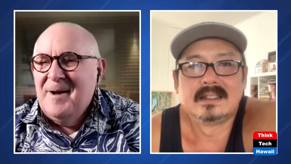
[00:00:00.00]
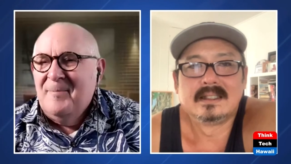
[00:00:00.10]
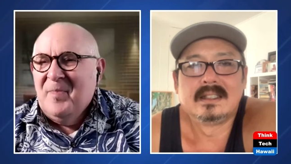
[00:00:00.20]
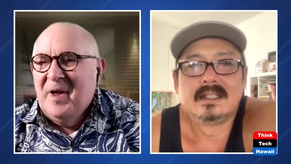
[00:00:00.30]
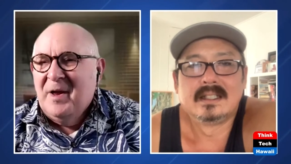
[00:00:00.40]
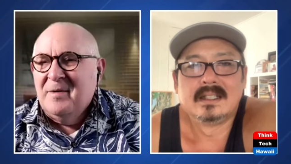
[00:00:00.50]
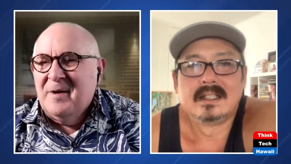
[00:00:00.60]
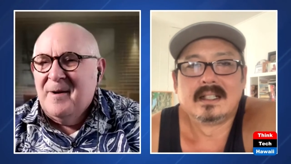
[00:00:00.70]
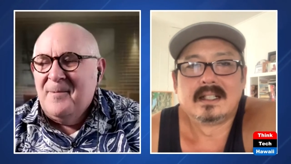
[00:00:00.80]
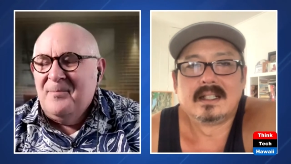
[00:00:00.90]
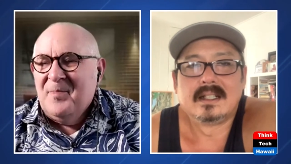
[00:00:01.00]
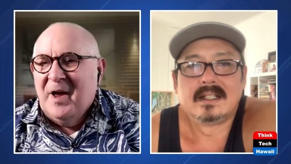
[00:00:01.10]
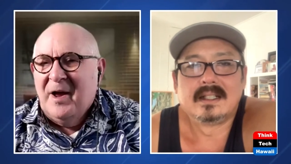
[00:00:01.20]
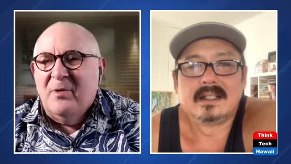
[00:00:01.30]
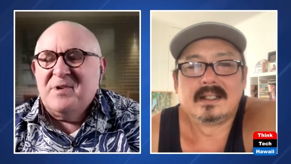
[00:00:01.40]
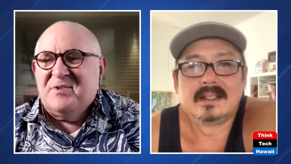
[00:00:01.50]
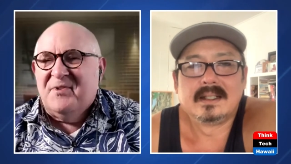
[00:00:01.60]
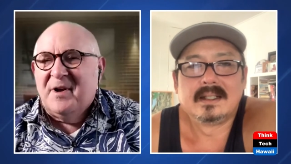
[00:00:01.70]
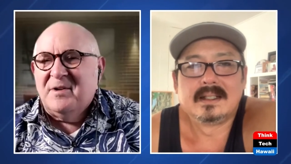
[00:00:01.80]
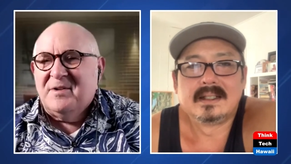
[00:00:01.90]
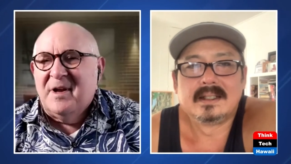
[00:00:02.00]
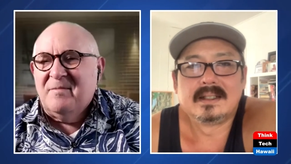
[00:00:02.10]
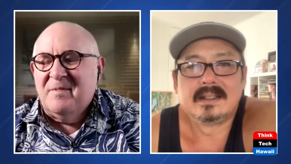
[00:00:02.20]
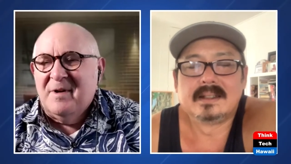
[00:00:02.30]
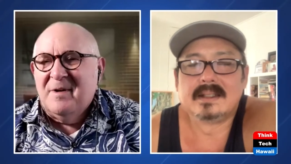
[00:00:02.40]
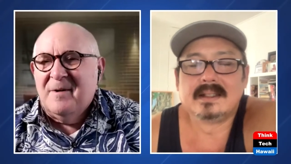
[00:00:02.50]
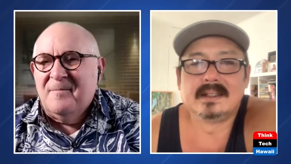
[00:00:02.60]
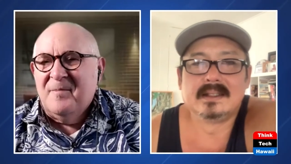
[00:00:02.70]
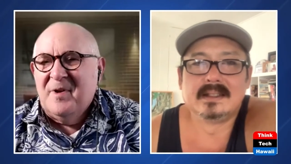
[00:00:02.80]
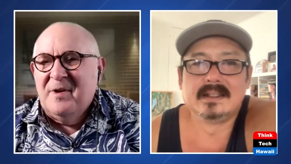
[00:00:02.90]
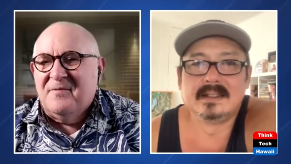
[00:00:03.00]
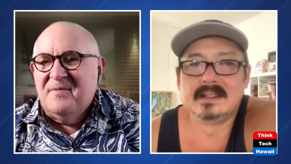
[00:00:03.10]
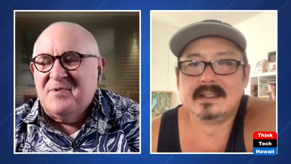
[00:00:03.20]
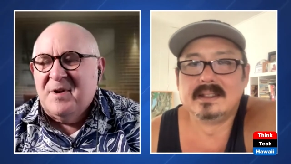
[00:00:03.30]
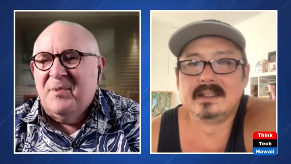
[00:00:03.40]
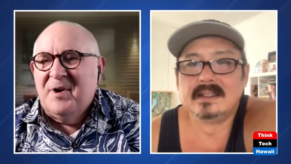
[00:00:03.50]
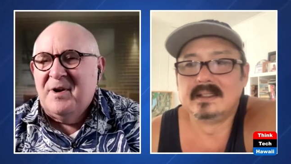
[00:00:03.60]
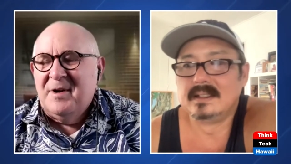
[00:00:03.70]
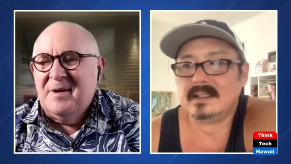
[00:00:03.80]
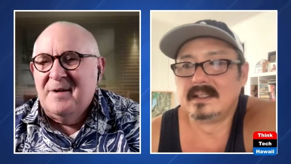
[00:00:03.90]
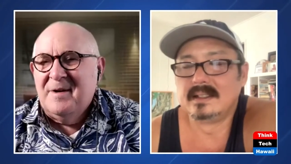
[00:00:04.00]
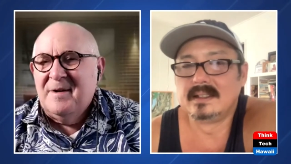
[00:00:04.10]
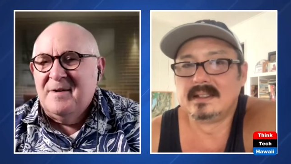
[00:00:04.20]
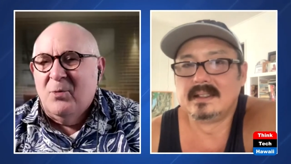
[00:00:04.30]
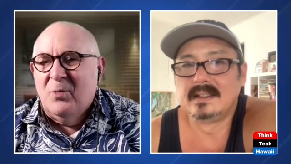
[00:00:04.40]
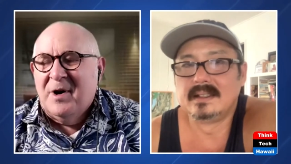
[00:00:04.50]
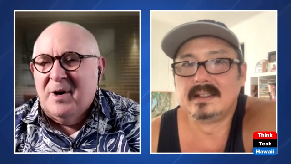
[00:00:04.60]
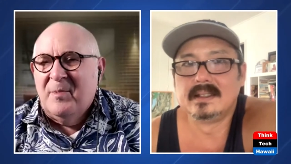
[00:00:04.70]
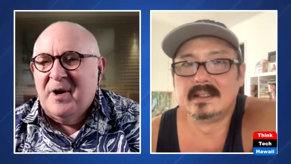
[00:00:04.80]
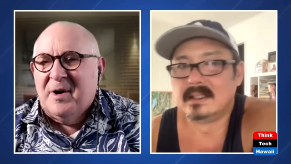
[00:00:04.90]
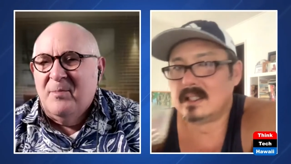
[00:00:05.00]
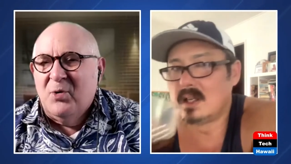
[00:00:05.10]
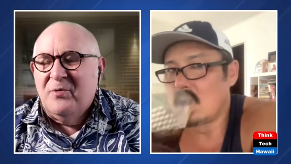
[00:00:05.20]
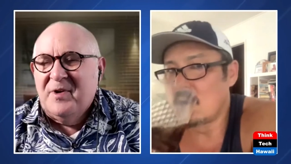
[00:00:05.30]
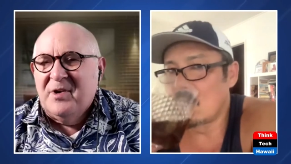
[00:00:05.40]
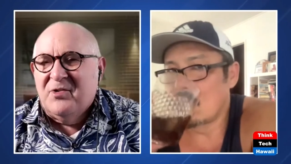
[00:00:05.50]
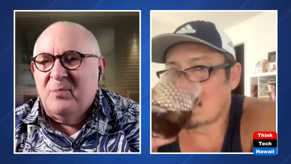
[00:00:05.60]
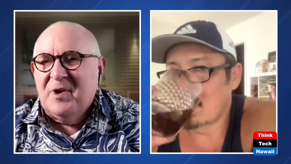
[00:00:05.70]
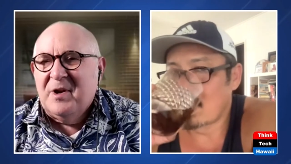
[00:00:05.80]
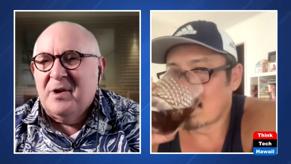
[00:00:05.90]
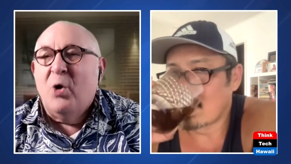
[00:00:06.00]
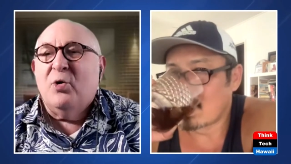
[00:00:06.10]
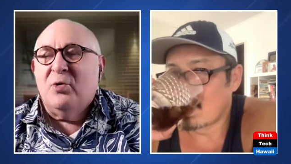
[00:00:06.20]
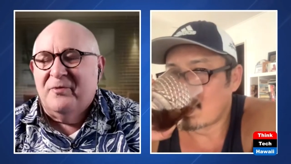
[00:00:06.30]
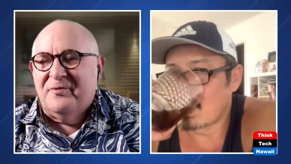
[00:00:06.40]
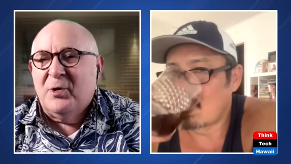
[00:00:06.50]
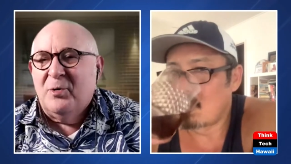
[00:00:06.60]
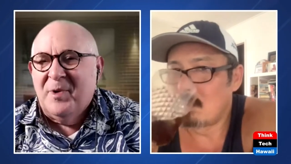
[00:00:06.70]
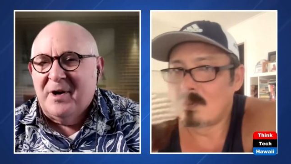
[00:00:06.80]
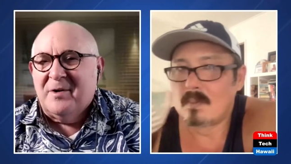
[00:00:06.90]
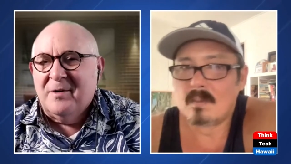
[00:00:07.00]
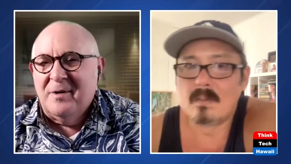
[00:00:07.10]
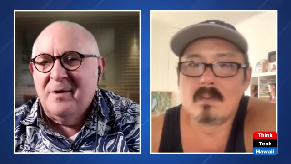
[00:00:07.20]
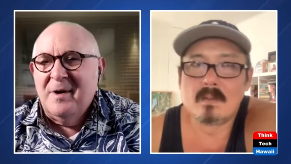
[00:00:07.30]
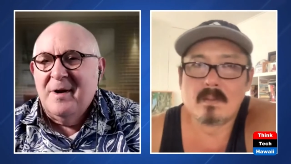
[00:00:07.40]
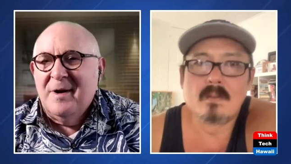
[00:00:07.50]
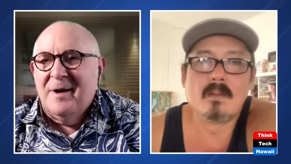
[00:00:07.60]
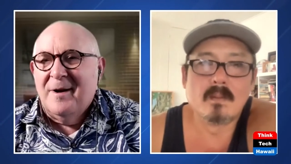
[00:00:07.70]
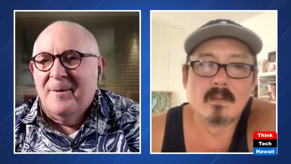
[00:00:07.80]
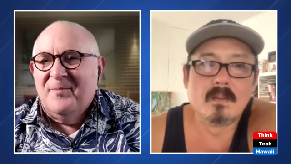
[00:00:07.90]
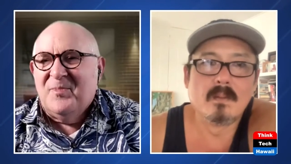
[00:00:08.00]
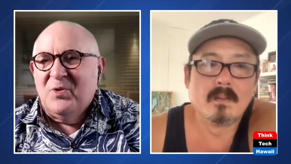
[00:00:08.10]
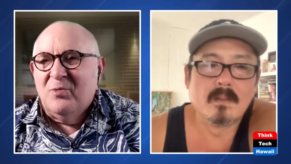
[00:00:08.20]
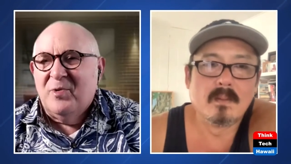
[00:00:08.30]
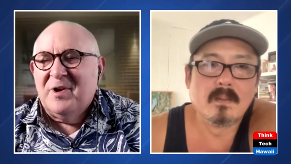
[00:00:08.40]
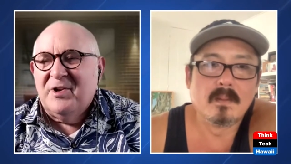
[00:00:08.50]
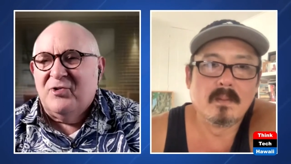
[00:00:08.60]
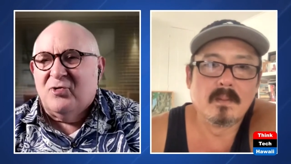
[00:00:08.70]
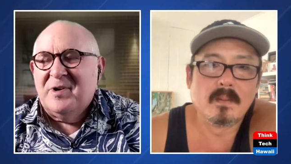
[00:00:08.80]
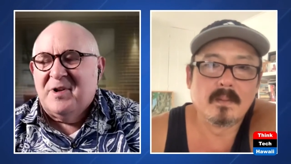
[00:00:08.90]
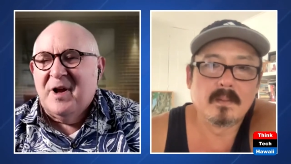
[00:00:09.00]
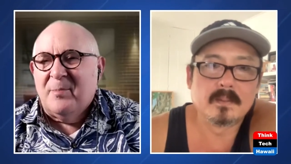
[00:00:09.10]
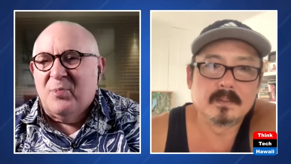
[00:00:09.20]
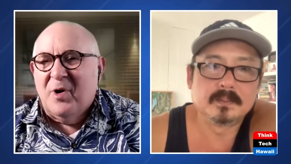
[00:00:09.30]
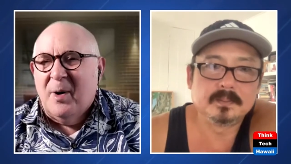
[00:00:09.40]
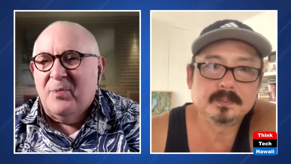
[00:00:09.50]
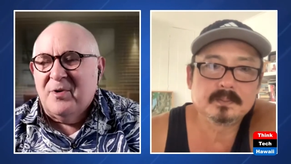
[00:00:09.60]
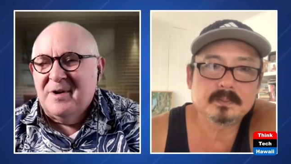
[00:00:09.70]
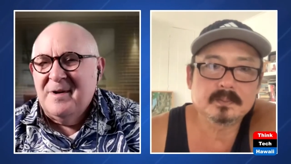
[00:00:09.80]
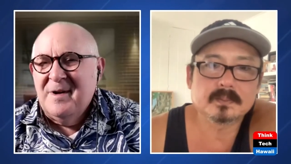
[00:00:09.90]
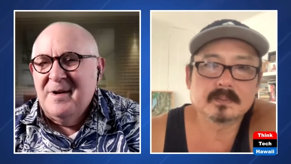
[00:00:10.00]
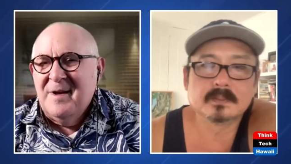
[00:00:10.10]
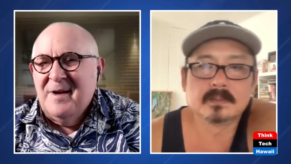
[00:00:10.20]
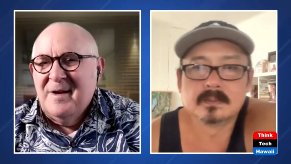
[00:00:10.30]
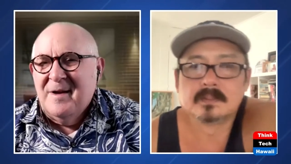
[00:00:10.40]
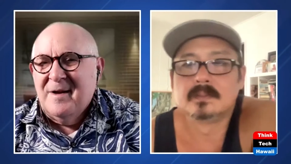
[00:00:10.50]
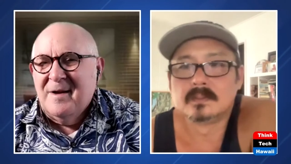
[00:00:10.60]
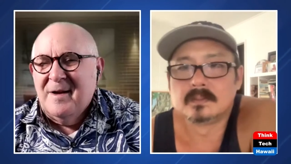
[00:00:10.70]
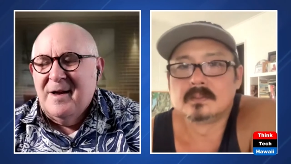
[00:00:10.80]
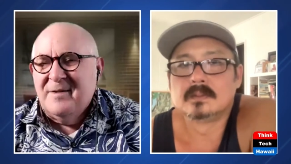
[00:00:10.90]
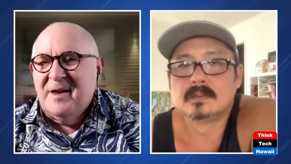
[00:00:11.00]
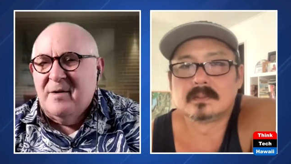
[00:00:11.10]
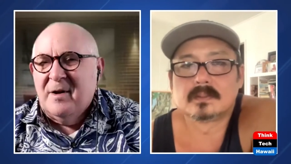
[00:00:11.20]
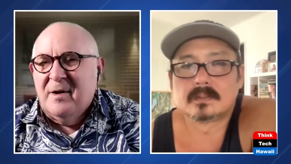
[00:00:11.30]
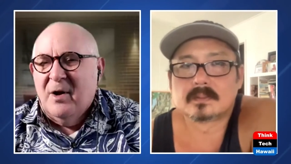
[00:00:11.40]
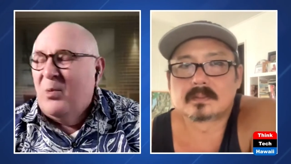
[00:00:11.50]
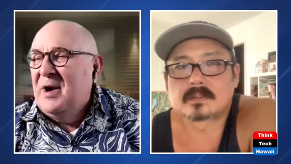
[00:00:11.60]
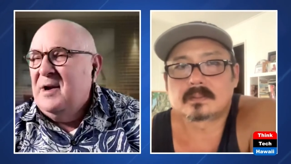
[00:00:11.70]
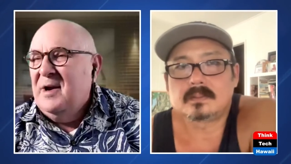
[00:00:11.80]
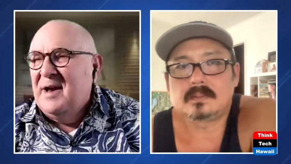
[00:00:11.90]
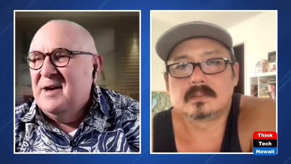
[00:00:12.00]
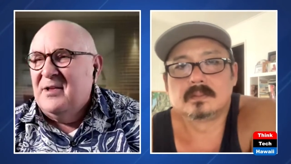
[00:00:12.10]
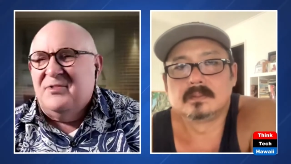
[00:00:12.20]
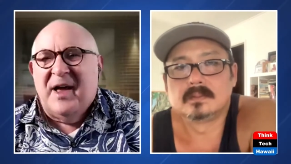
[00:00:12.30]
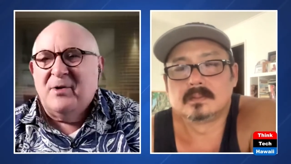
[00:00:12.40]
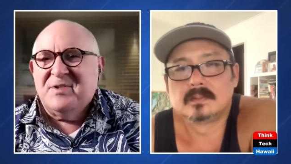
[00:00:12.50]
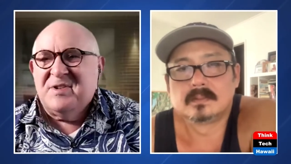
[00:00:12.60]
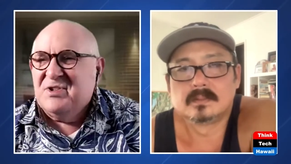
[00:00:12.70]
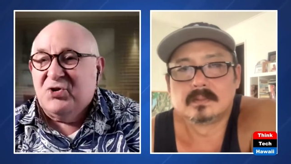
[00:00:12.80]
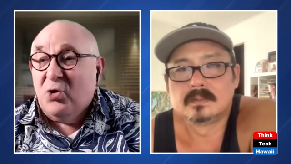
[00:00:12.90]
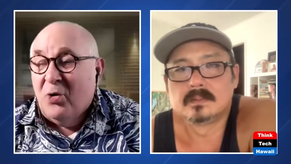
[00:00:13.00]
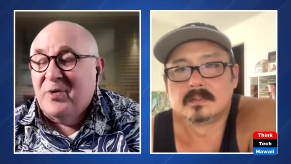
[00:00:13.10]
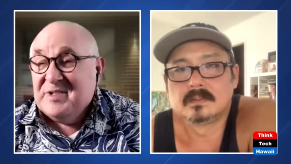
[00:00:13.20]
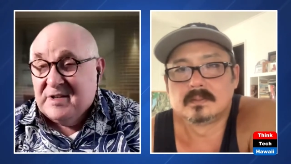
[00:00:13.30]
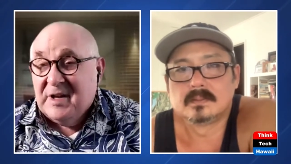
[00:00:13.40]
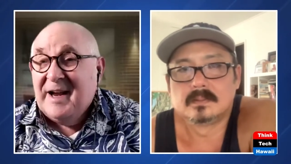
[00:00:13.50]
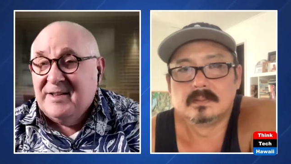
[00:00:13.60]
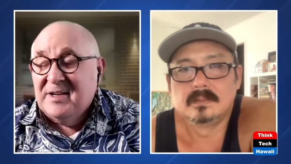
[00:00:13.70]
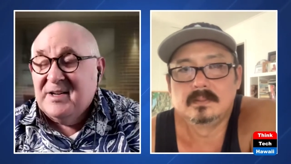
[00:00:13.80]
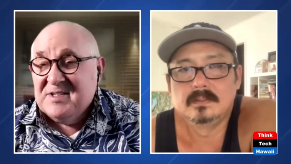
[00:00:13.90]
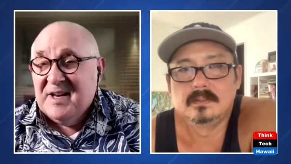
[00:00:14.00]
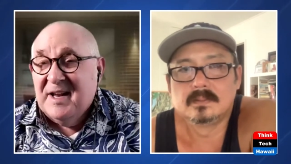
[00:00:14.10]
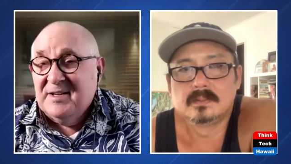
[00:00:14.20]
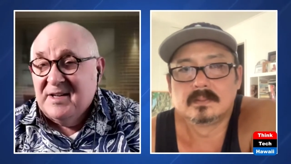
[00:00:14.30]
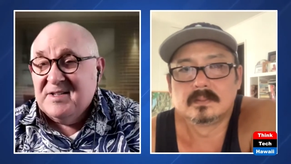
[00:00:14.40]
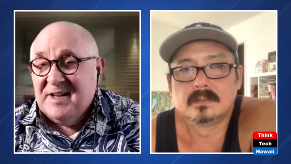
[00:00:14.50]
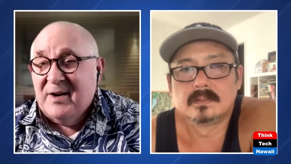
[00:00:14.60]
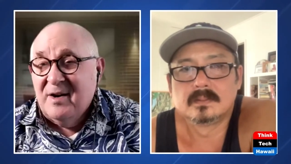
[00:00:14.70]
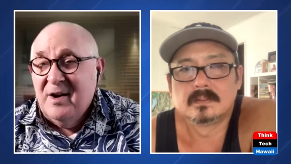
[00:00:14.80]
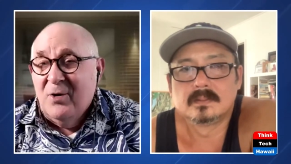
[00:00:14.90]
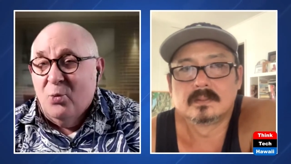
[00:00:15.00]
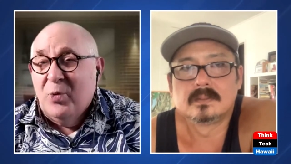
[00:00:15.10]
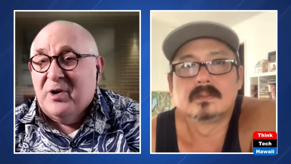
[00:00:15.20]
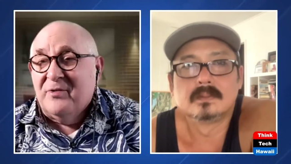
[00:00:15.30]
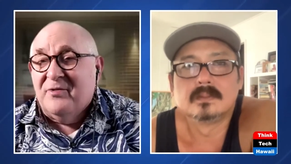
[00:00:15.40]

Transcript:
Speaker 1: And um, I always felt that um, if somebody wanted to make a movie, it should be a local filmmaker um, mm-hmm. to really treat that properly. Uh, and that uh, Hawaii had a thousand stories like the descendants that we could